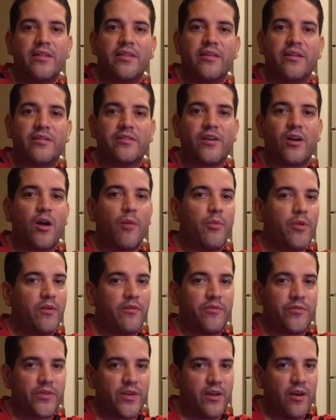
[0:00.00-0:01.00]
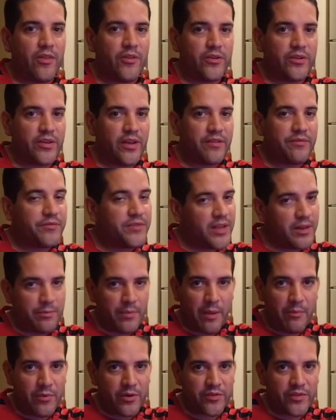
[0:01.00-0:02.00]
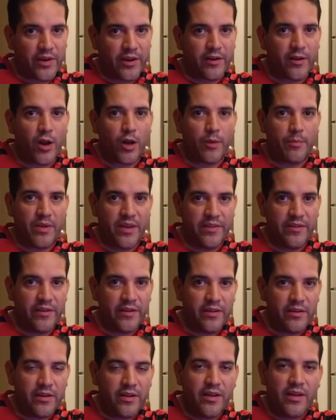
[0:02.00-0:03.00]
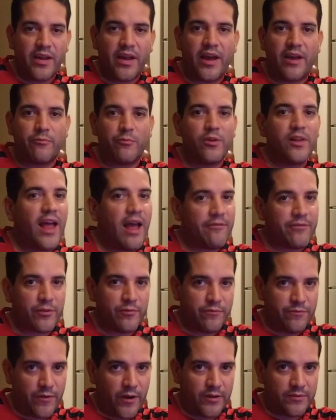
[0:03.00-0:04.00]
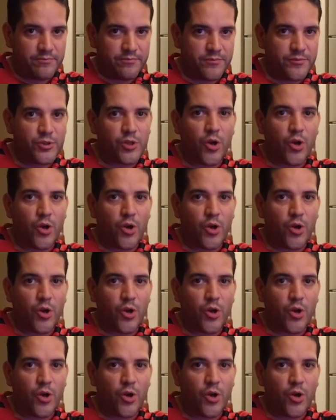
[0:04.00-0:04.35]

There's a couple of the other Dev Team members that are going to be there and we'll have some fun.